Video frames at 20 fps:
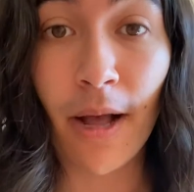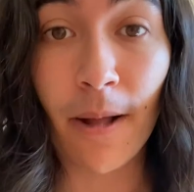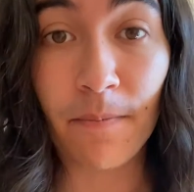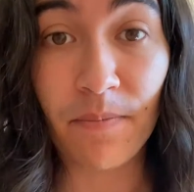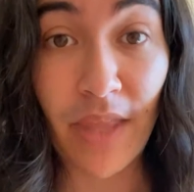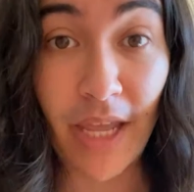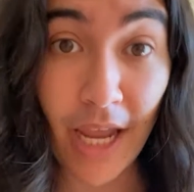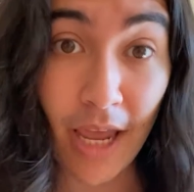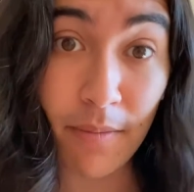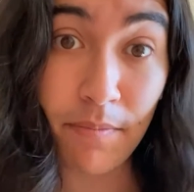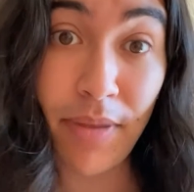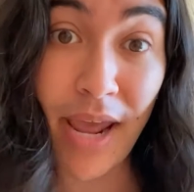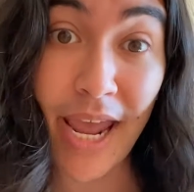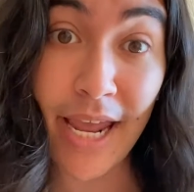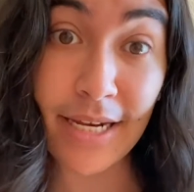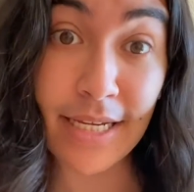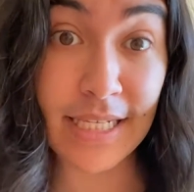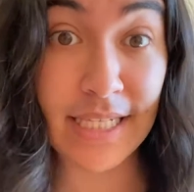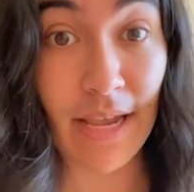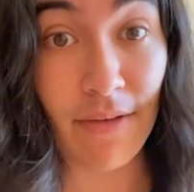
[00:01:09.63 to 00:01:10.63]
They get
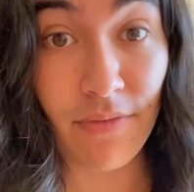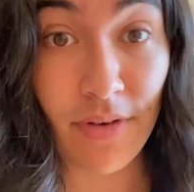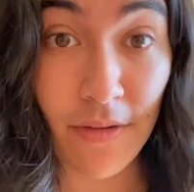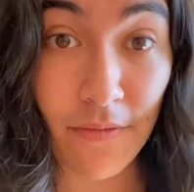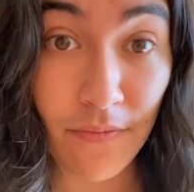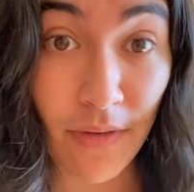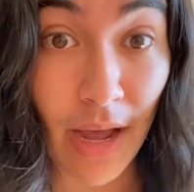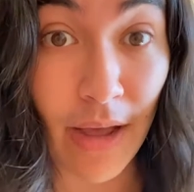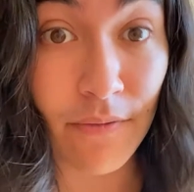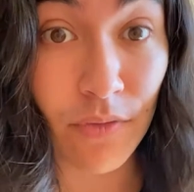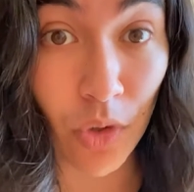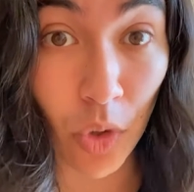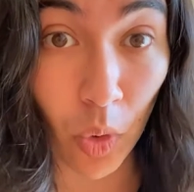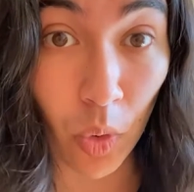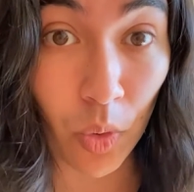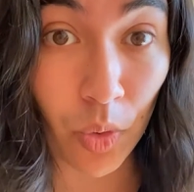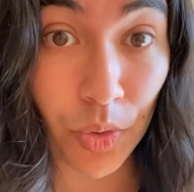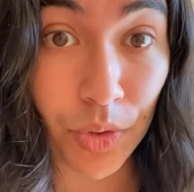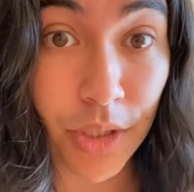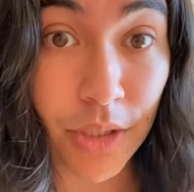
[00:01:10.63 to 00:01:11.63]
paid 75
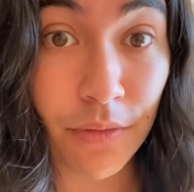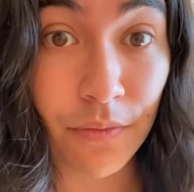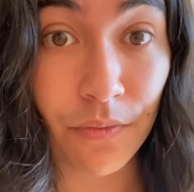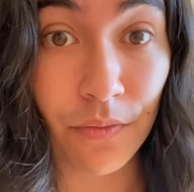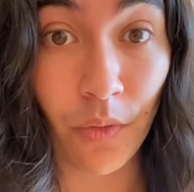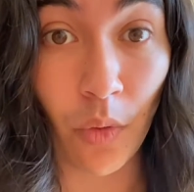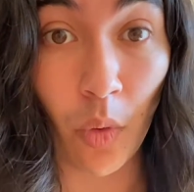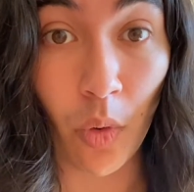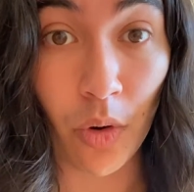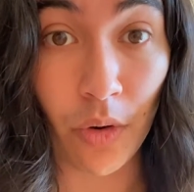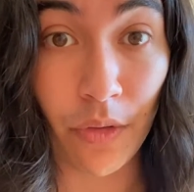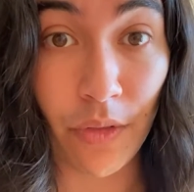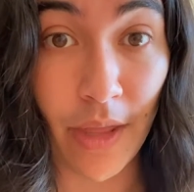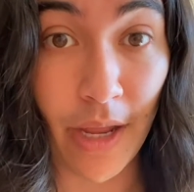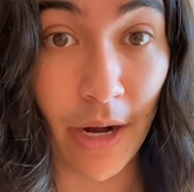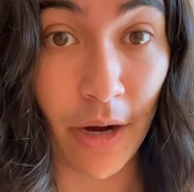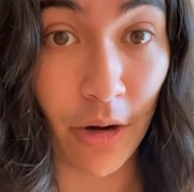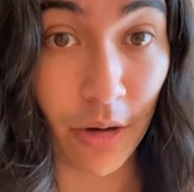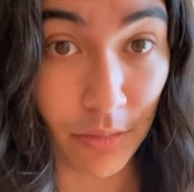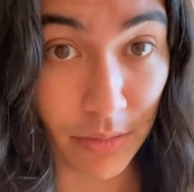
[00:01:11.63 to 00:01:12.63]
gold for
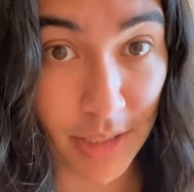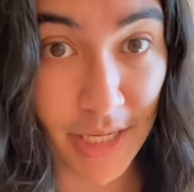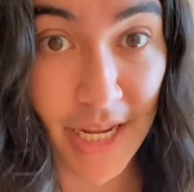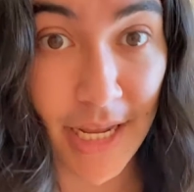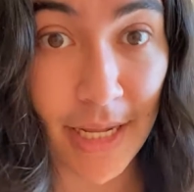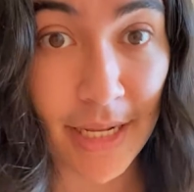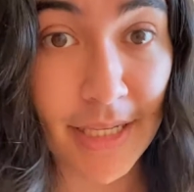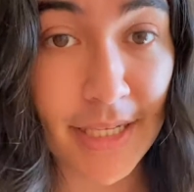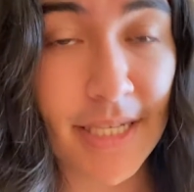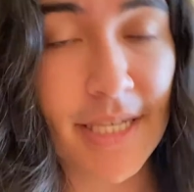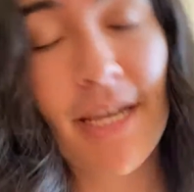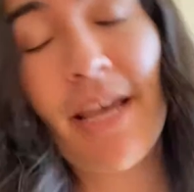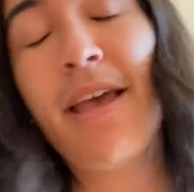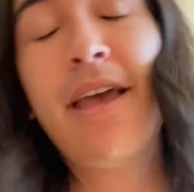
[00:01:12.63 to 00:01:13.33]
their deeds,